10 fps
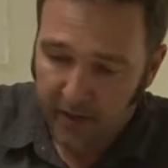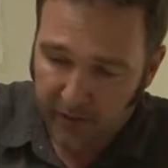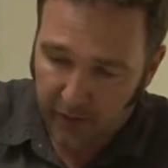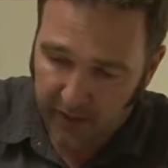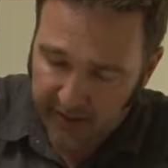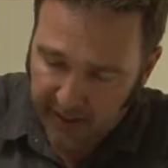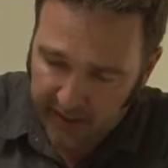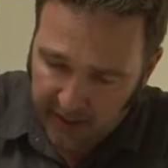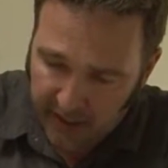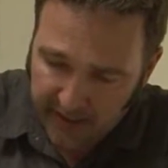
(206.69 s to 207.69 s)
So we're going to take
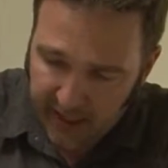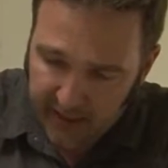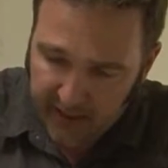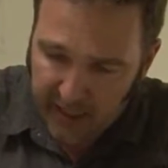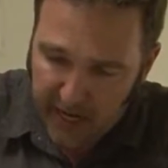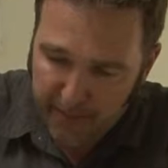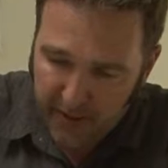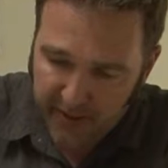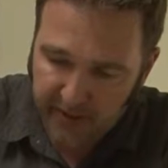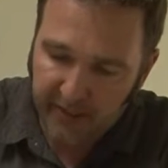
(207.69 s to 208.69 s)
the guts out of the top
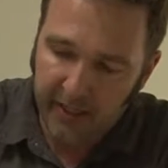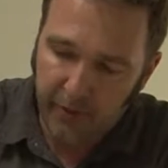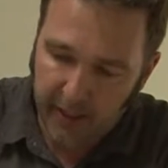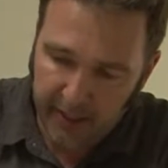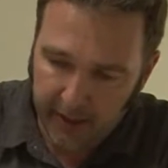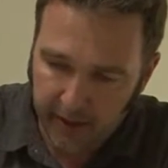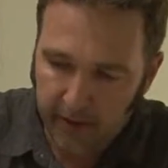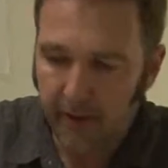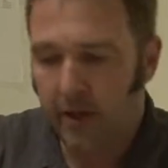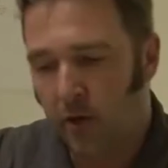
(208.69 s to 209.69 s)
on this thing right here.